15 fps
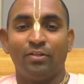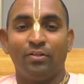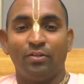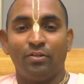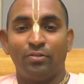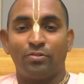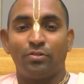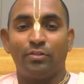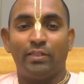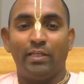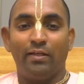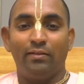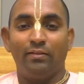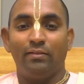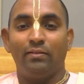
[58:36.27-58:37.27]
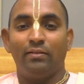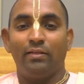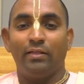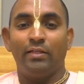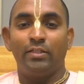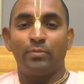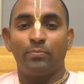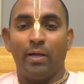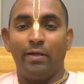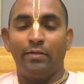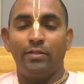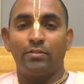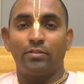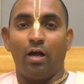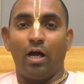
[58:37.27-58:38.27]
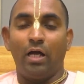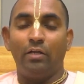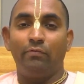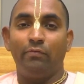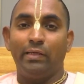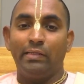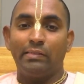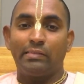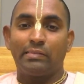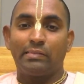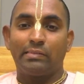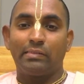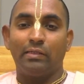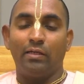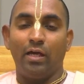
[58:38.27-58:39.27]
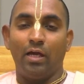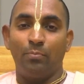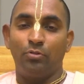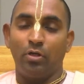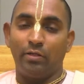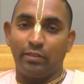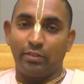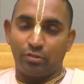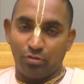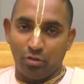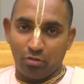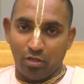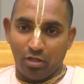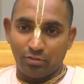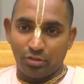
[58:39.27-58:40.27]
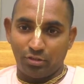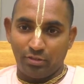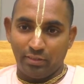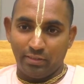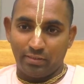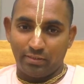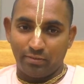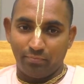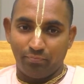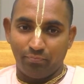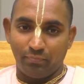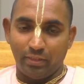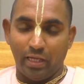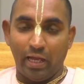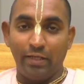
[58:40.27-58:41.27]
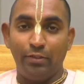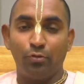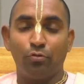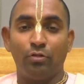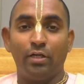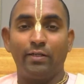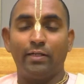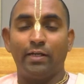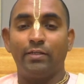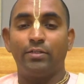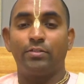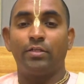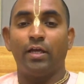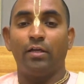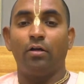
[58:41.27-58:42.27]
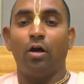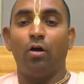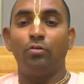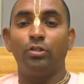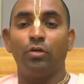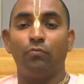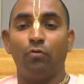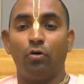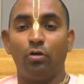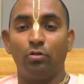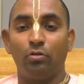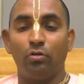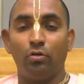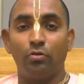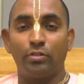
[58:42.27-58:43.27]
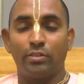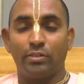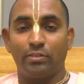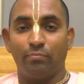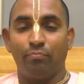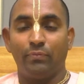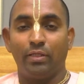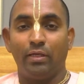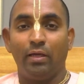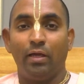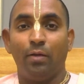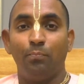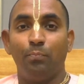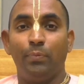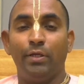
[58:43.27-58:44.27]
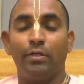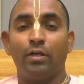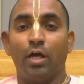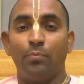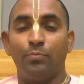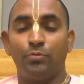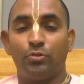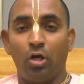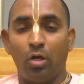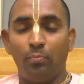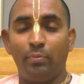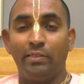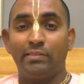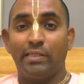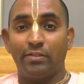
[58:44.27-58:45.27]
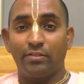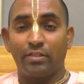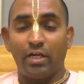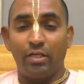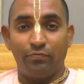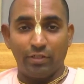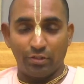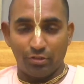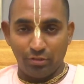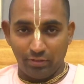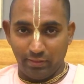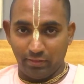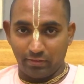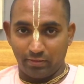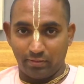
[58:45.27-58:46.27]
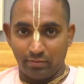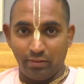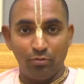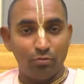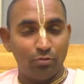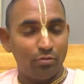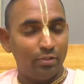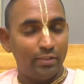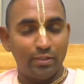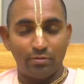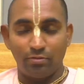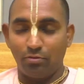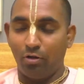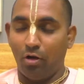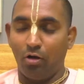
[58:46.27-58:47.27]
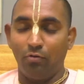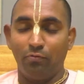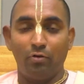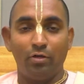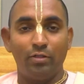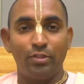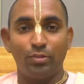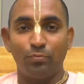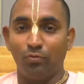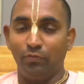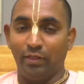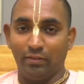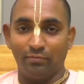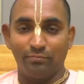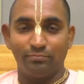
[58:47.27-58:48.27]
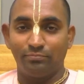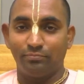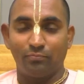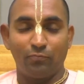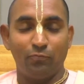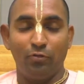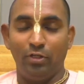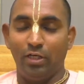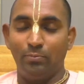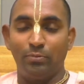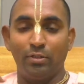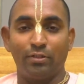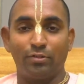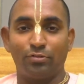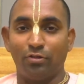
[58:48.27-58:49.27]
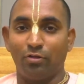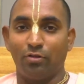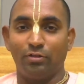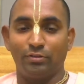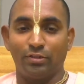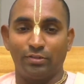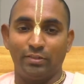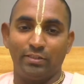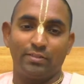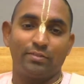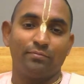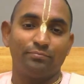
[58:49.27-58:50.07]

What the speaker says: So then his mind is always absorbed in Krishna consciousness, and he could not understand how the world goes, being absorbed in sense gratification things. He doesn't know how world is moving, fully absorbed in Krishna consciousness.